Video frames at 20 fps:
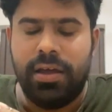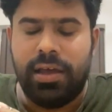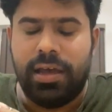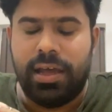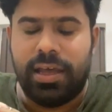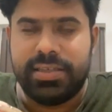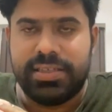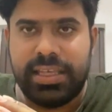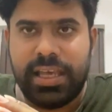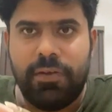
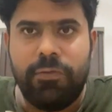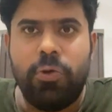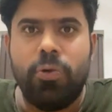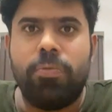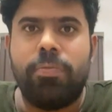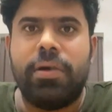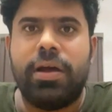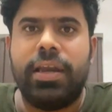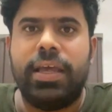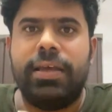save you
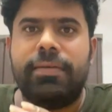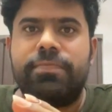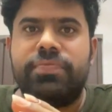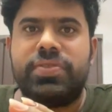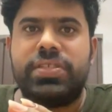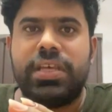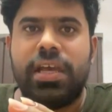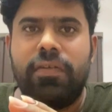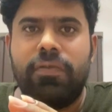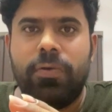money,
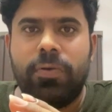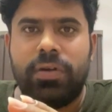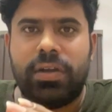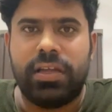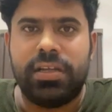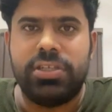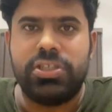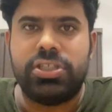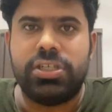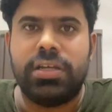save you
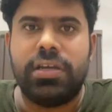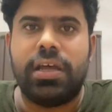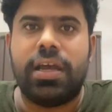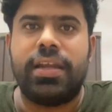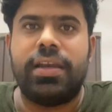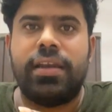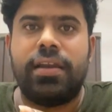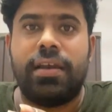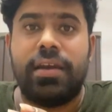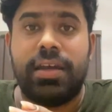tension,
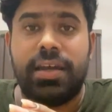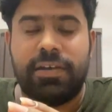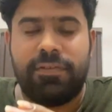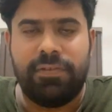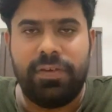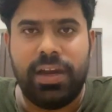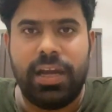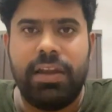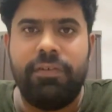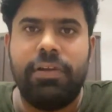and
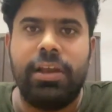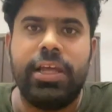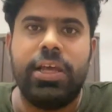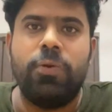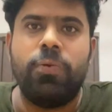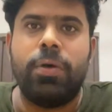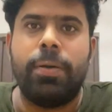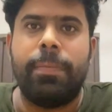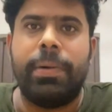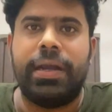definitely will give
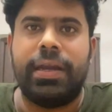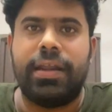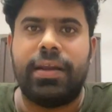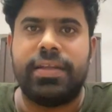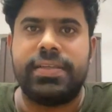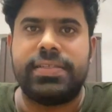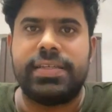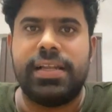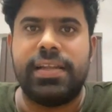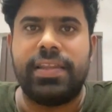you a better
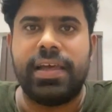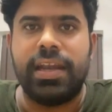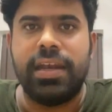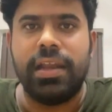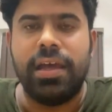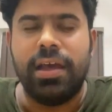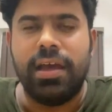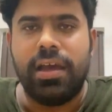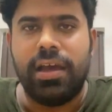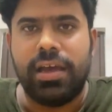result
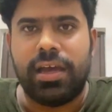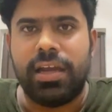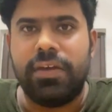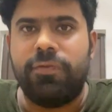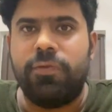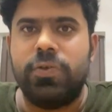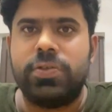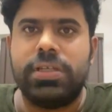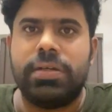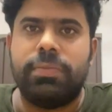than
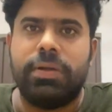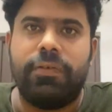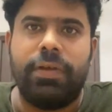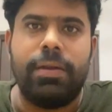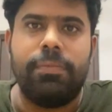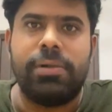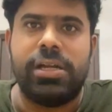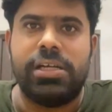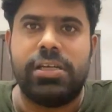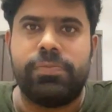confusing
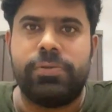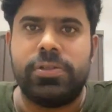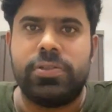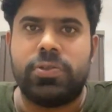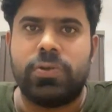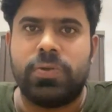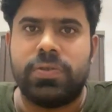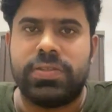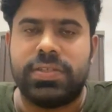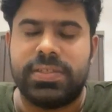between multiple
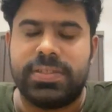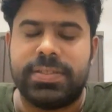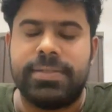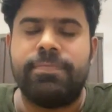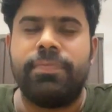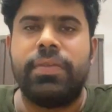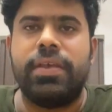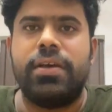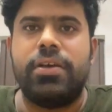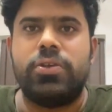
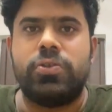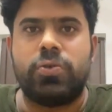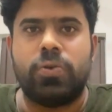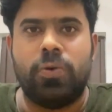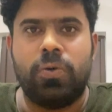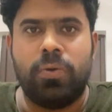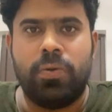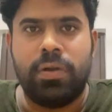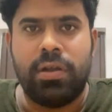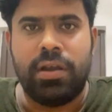sources.
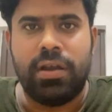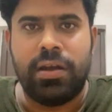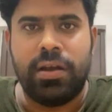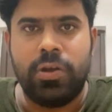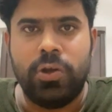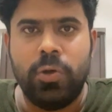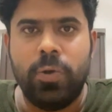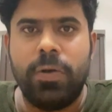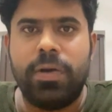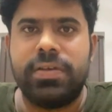So
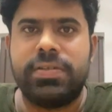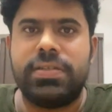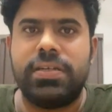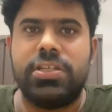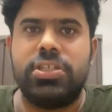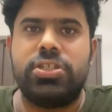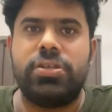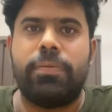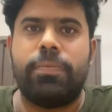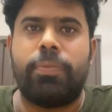do your
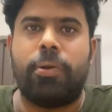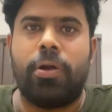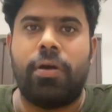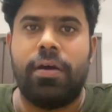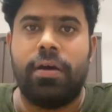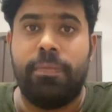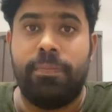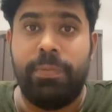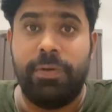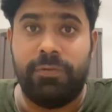research
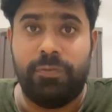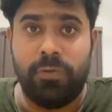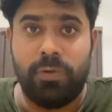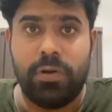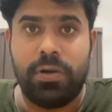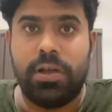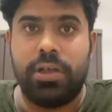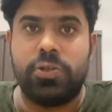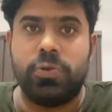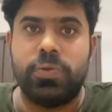
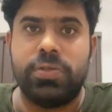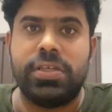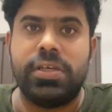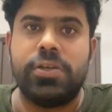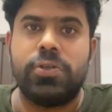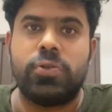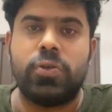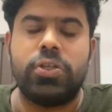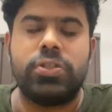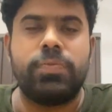before choosing
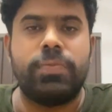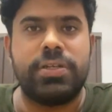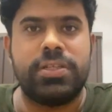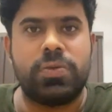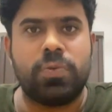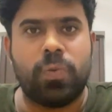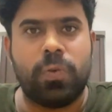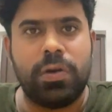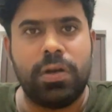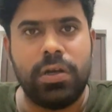a source, but
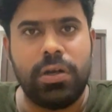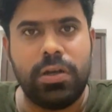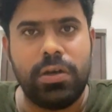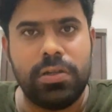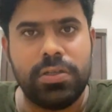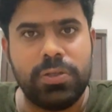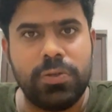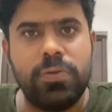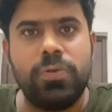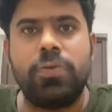
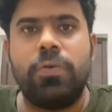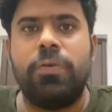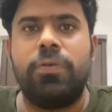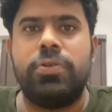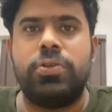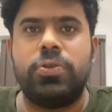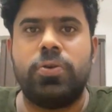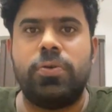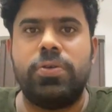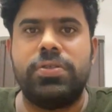once
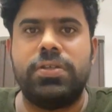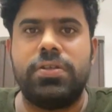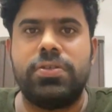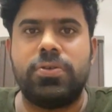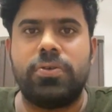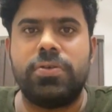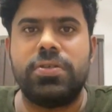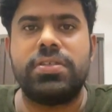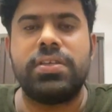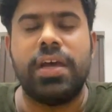you choose a
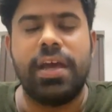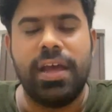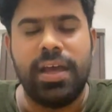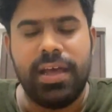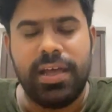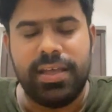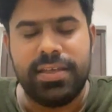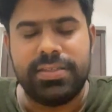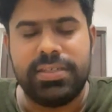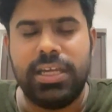source,
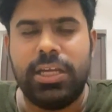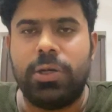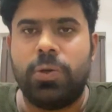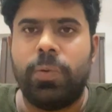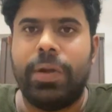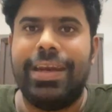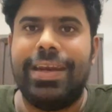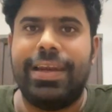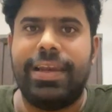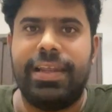stick
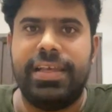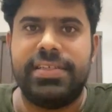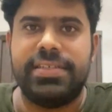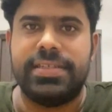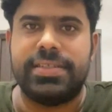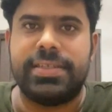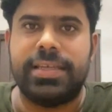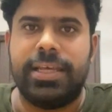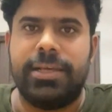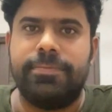to it
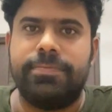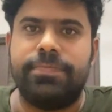religiously.